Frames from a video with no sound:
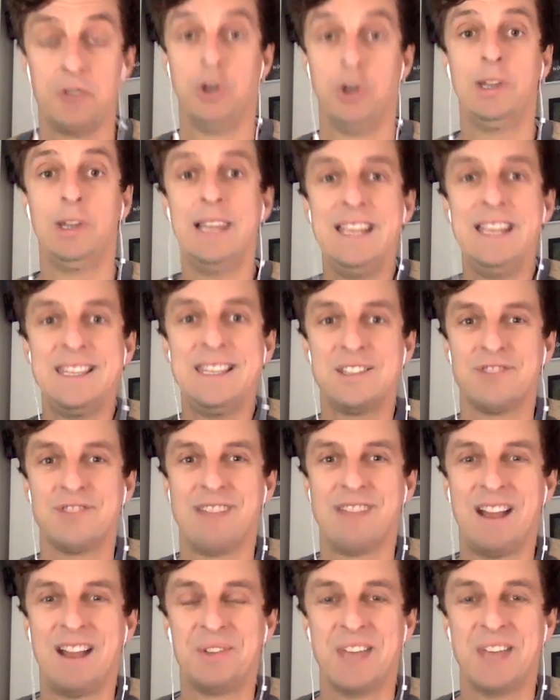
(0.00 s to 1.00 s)
not least
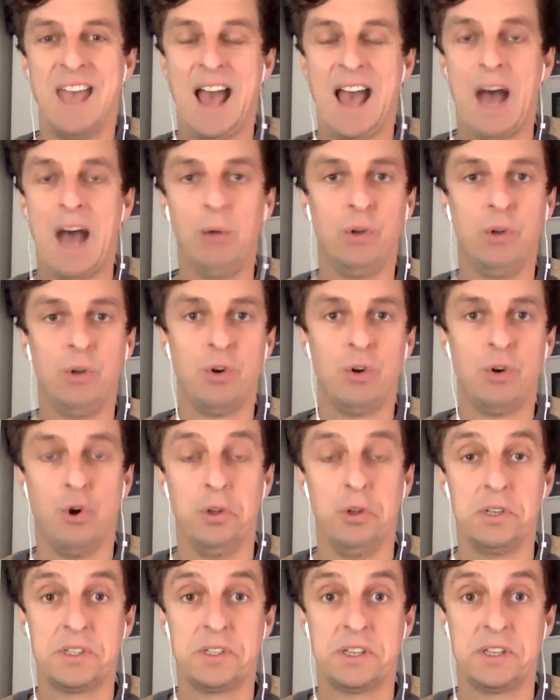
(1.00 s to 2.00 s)
around how long
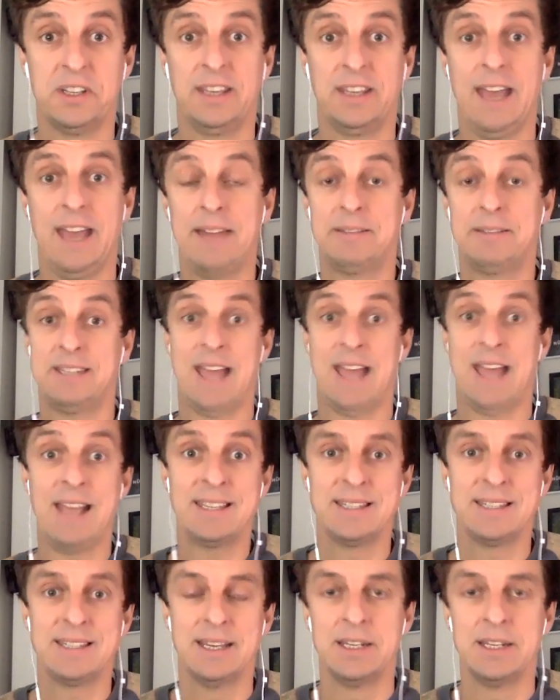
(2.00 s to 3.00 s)
haulers can get
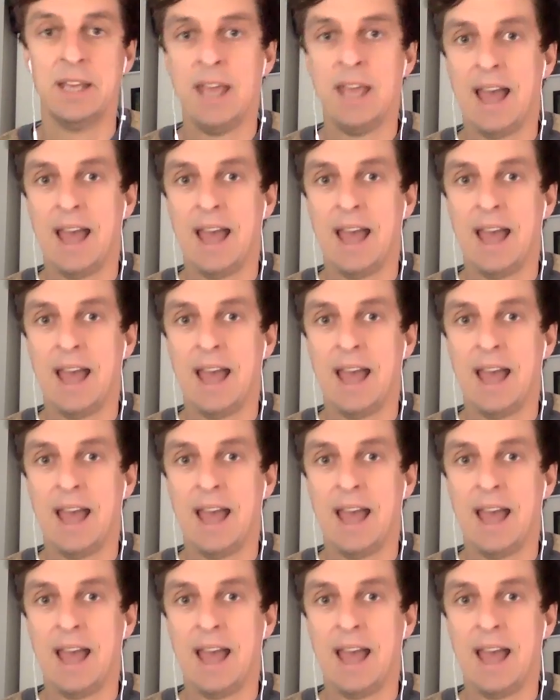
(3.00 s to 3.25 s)
tested